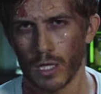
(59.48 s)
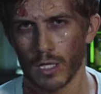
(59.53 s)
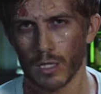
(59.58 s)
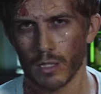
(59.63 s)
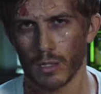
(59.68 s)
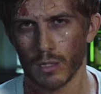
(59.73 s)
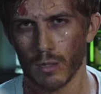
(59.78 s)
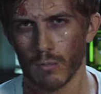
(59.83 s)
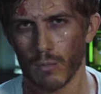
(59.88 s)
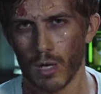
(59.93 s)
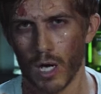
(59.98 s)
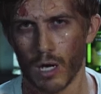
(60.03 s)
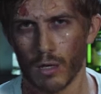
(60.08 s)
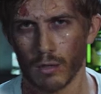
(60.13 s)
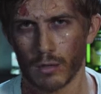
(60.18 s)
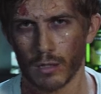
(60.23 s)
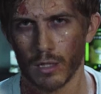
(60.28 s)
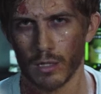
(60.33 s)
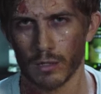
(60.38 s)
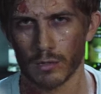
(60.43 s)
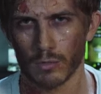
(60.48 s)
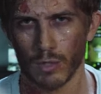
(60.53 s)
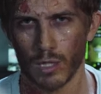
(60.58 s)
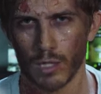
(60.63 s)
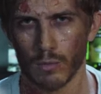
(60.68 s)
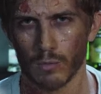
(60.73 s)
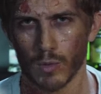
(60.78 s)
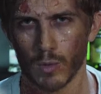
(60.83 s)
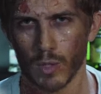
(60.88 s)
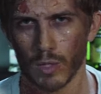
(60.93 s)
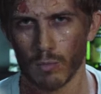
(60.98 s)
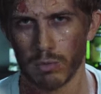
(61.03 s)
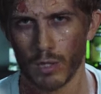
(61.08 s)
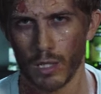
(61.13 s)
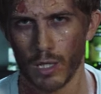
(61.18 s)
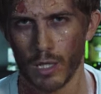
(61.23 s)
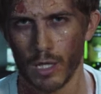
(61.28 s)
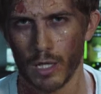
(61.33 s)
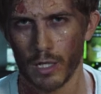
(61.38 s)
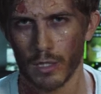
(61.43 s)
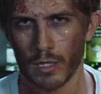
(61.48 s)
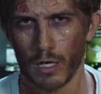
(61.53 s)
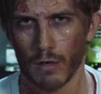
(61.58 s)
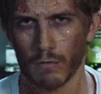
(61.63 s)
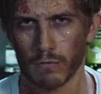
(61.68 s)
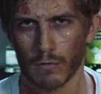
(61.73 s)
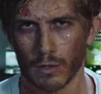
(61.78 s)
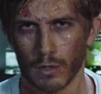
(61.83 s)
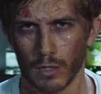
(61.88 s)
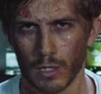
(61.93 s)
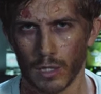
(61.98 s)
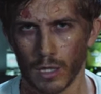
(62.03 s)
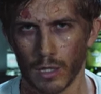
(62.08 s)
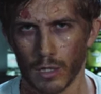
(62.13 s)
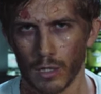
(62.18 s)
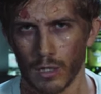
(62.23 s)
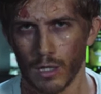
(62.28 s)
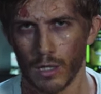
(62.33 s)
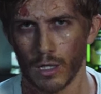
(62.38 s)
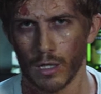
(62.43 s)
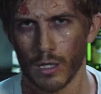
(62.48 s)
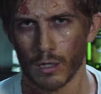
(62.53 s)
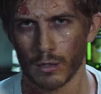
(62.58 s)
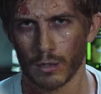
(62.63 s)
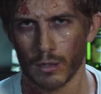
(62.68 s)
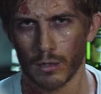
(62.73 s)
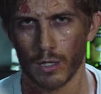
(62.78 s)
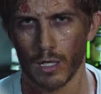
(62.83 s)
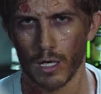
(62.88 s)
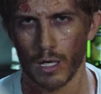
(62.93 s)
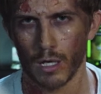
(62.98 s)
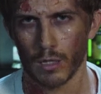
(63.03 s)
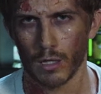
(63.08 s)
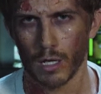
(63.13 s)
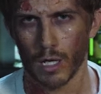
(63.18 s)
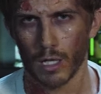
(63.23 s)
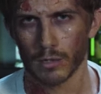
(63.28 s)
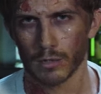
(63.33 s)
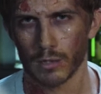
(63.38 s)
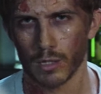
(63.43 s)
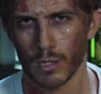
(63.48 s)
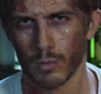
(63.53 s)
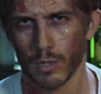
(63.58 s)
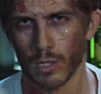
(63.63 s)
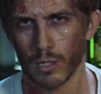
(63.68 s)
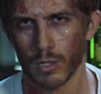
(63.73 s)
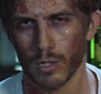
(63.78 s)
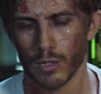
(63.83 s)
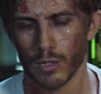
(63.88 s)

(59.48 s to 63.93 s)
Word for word: like your mouth gets rimmed with blood after you hunker down on some of